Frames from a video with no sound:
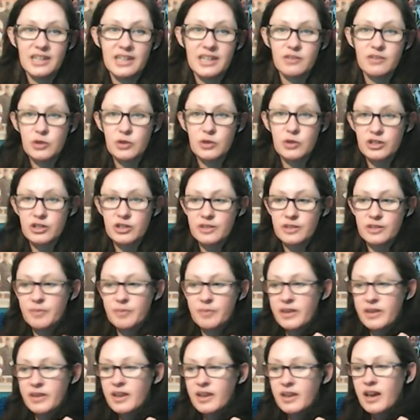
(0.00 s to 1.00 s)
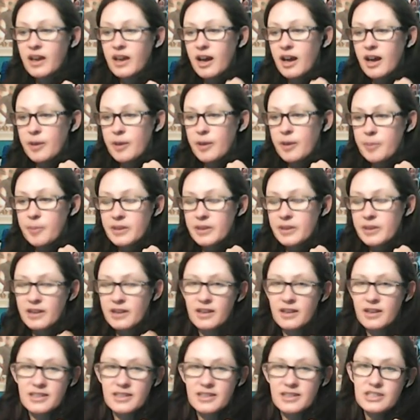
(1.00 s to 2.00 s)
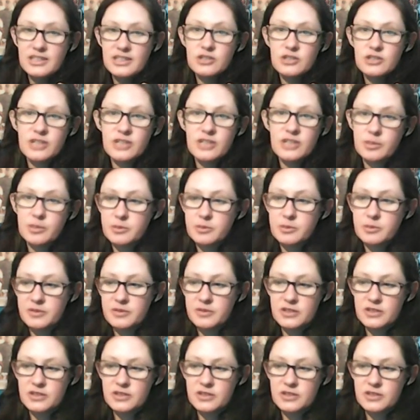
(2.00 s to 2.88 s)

order. Uh, right. But these two Deadpool movies. I'm gonna